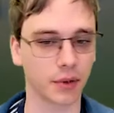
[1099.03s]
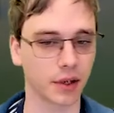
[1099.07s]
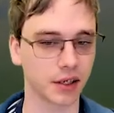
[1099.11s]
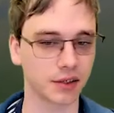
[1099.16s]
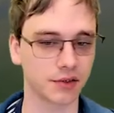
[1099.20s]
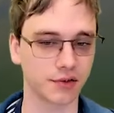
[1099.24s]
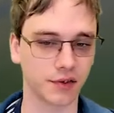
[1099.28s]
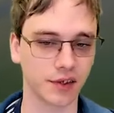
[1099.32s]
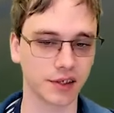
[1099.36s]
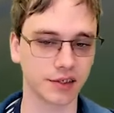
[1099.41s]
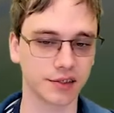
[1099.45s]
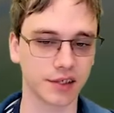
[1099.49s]

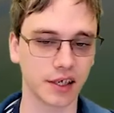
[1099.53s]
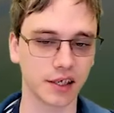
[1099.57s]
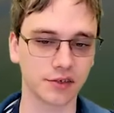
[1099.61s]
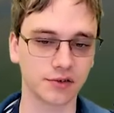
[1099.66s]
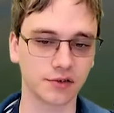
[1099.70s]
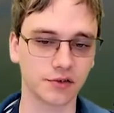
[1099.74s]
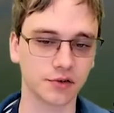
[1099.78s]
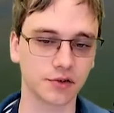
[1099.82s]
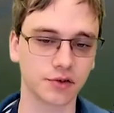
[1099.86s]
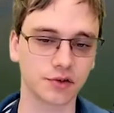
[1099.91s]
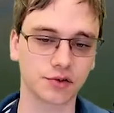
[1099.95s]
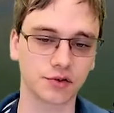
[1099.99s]
because this
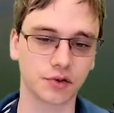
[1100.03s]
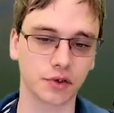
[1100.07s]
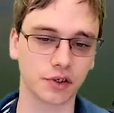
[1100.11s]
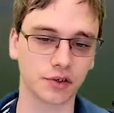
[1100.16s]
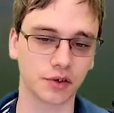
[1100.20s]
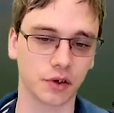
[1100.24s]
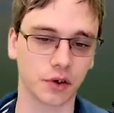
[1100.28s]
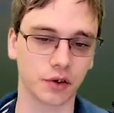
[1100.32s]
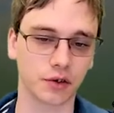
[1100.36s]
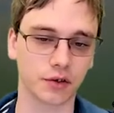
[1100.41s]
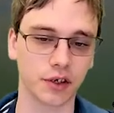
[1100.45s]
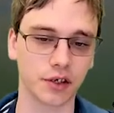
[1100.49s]
says it
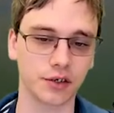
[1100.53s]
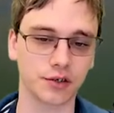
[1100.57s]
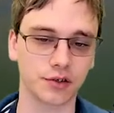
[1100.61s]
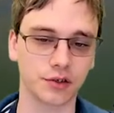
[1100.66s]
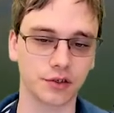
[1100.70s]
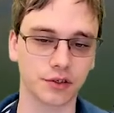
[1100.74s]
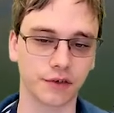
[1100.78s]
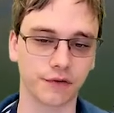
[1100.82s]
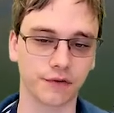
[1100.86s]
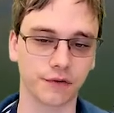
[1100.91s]
destroys all creatures,